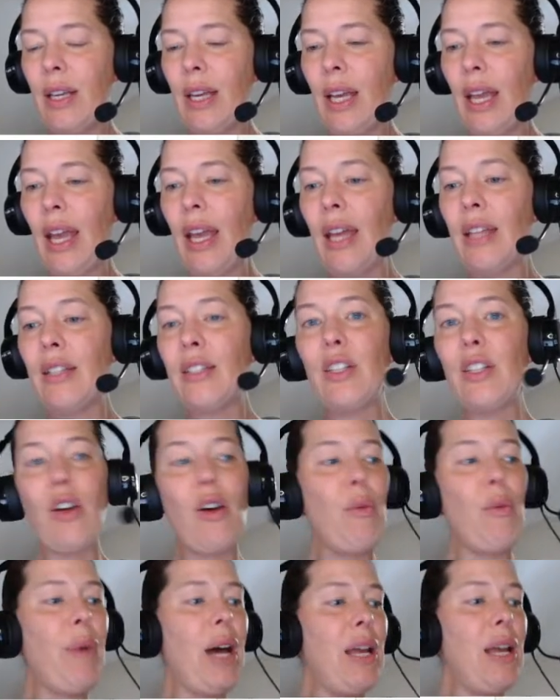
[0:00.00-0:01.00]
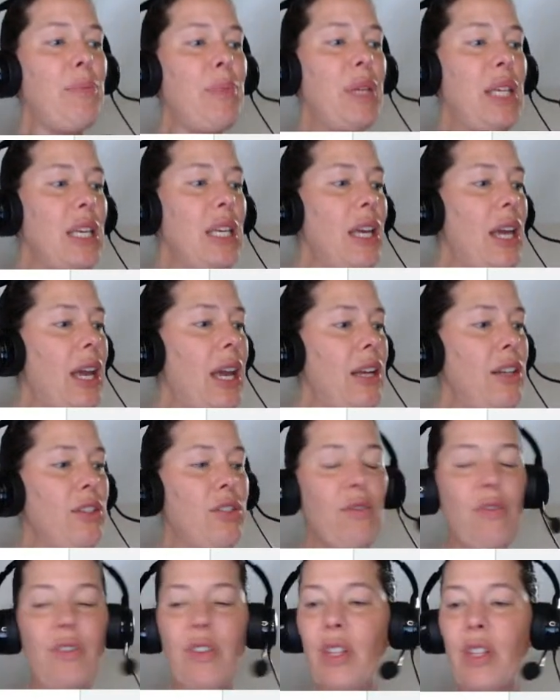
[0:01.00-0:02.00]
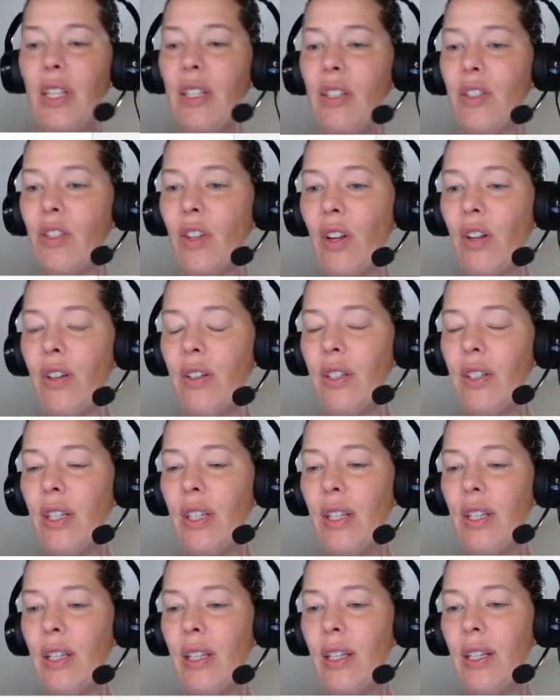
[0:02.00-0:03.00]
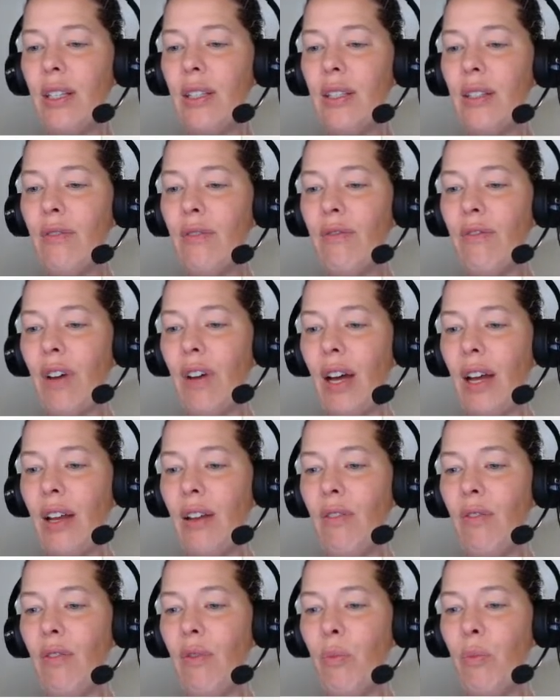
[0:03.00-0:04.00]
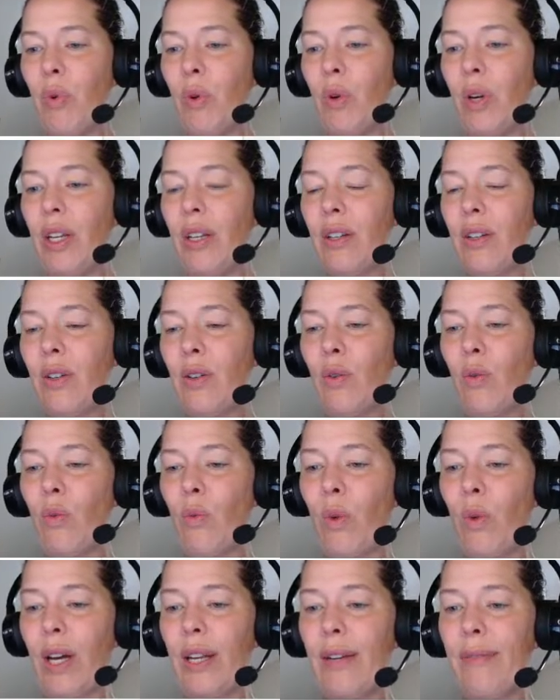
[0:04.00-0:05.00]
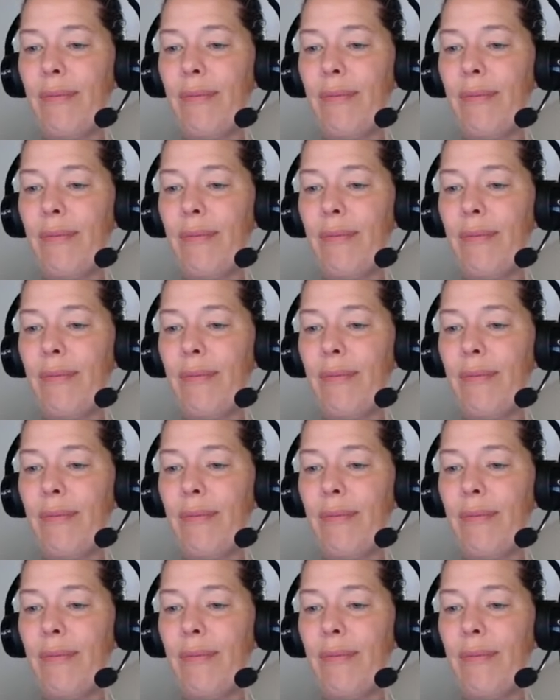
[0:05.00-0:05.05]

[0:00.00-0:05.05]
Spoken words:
And so my pH for this salt is 5.1.